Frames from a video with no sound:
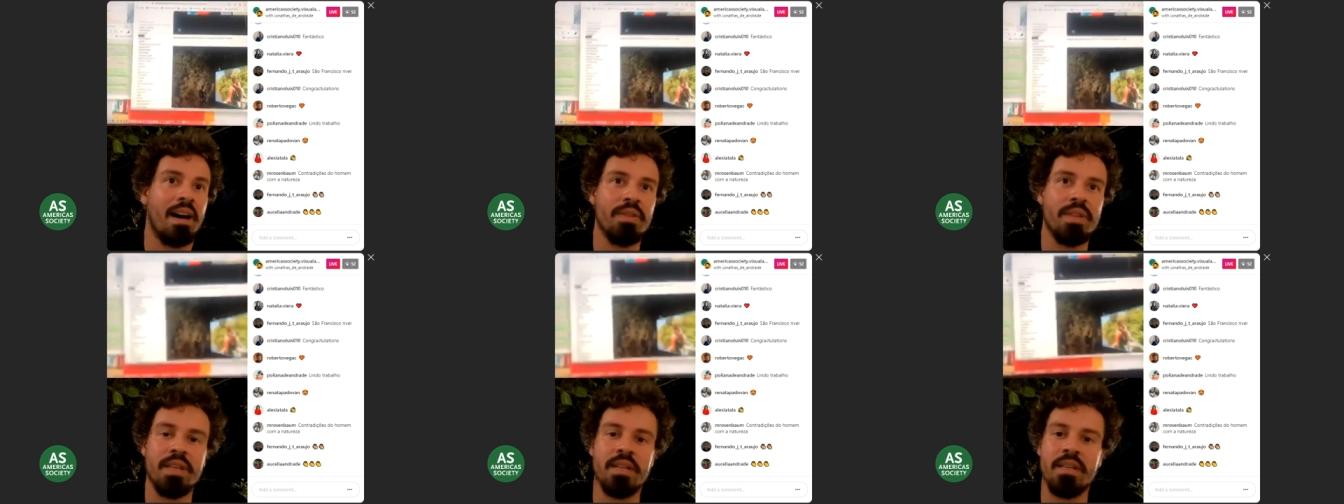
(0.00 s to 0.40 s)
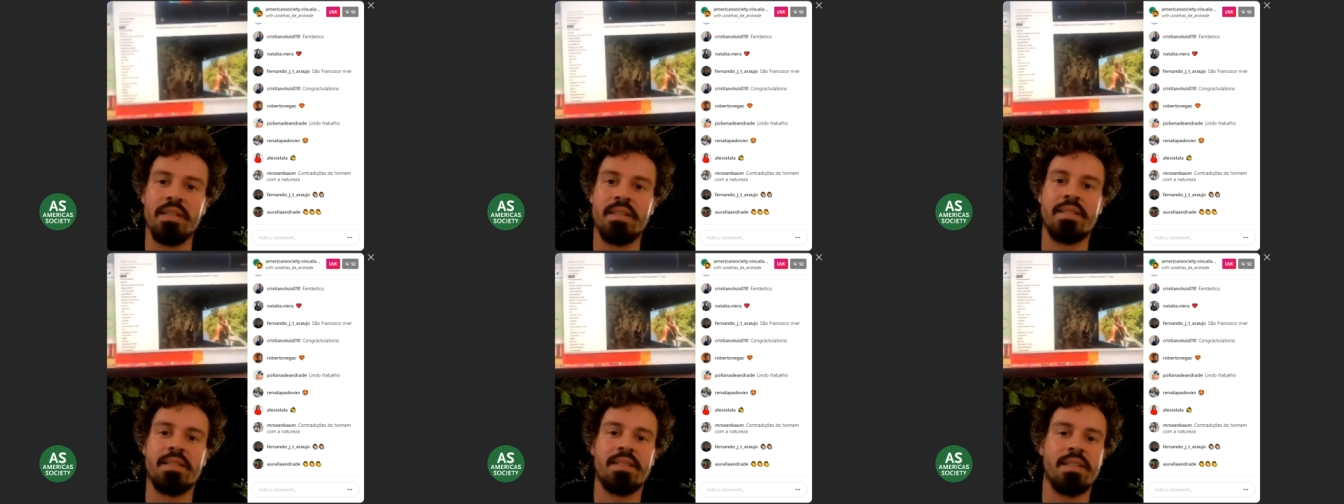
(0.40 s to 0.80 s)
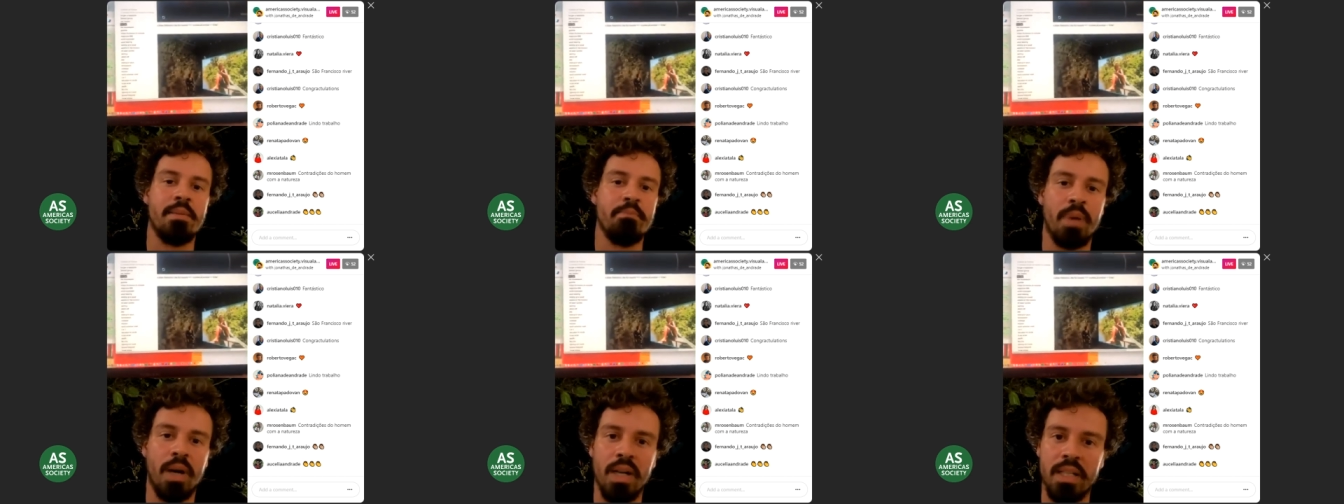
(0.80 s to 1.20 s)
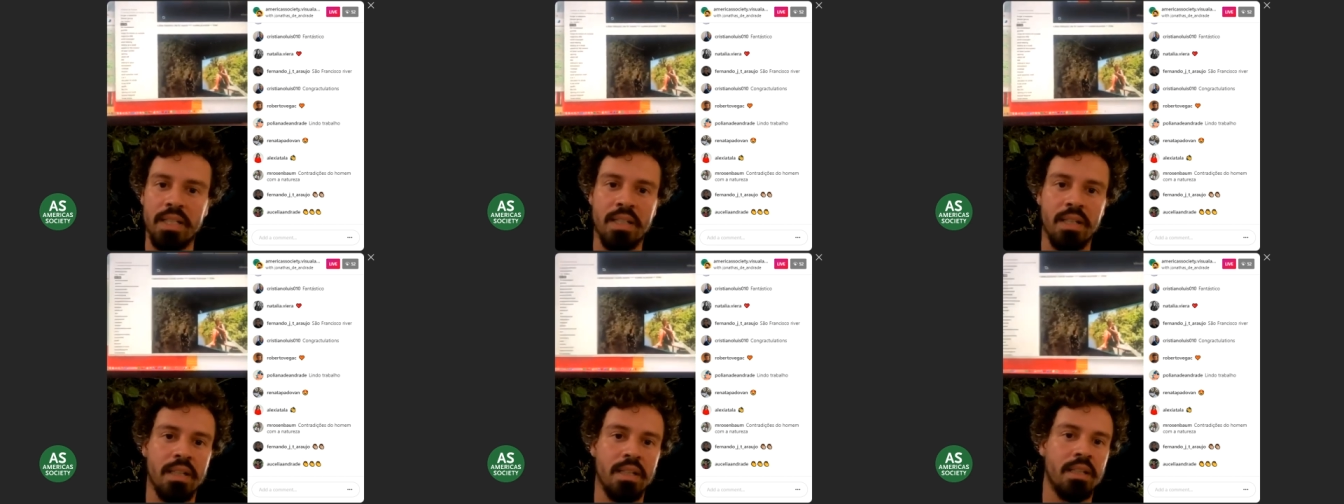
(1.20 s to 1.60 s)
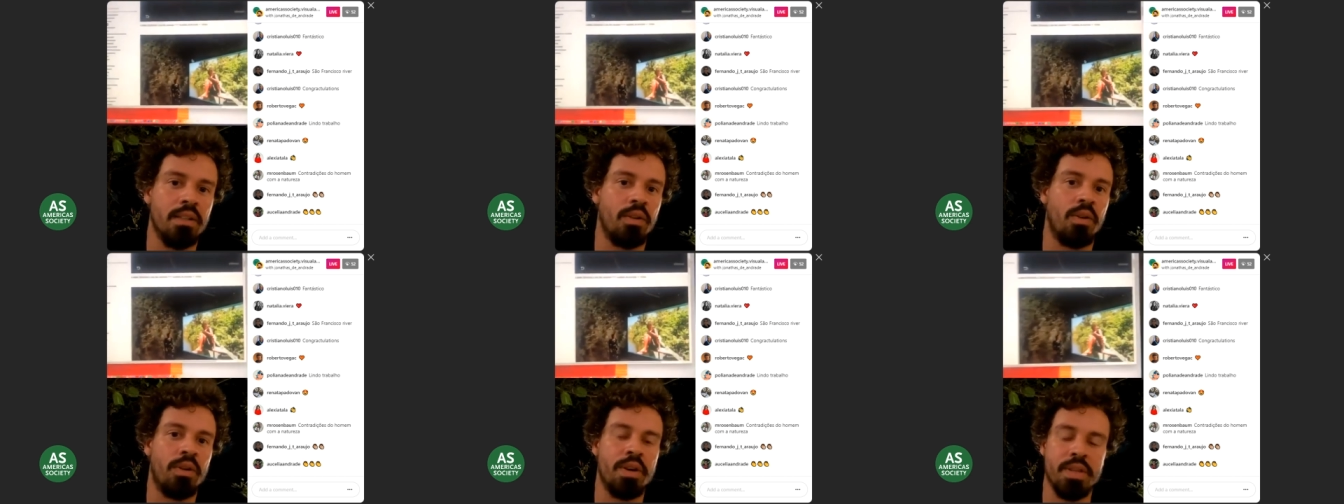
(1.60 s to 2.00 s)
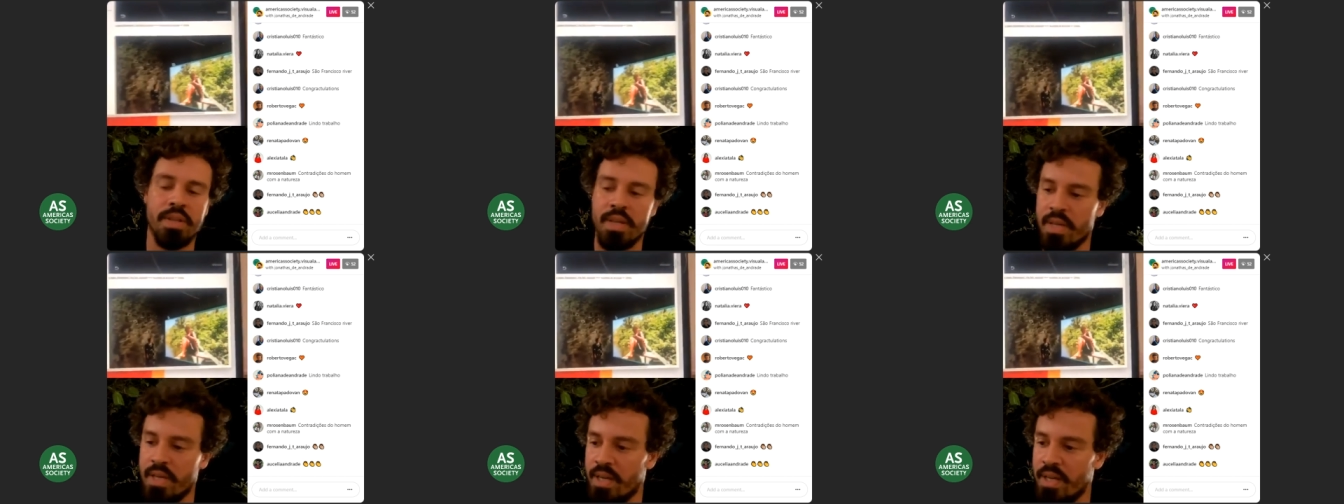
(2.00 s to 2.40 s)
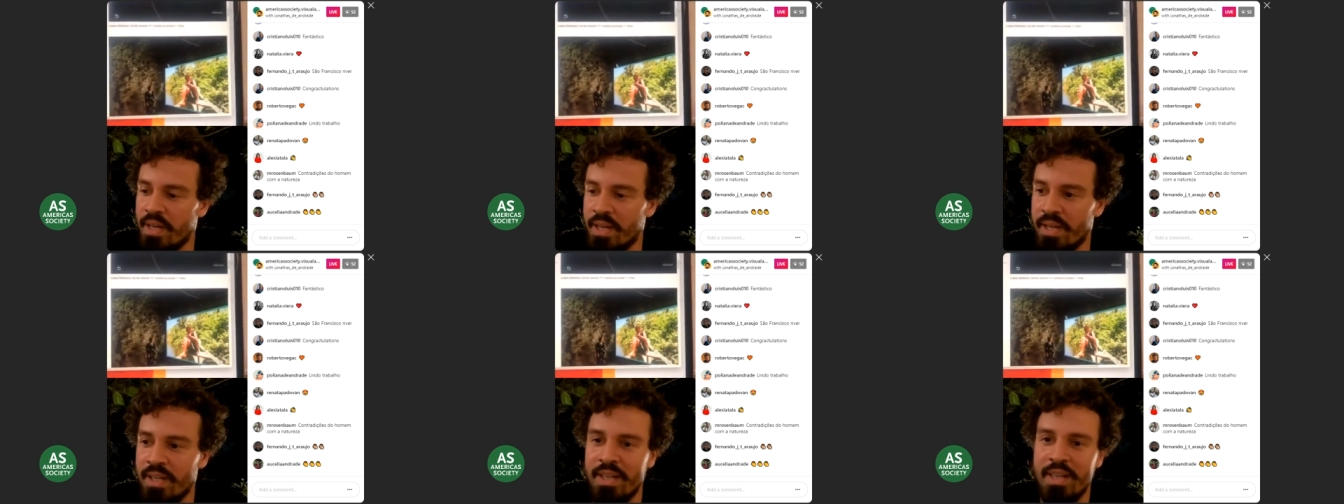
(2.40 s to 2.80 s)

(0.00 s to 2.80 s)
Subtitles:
the symbolical or the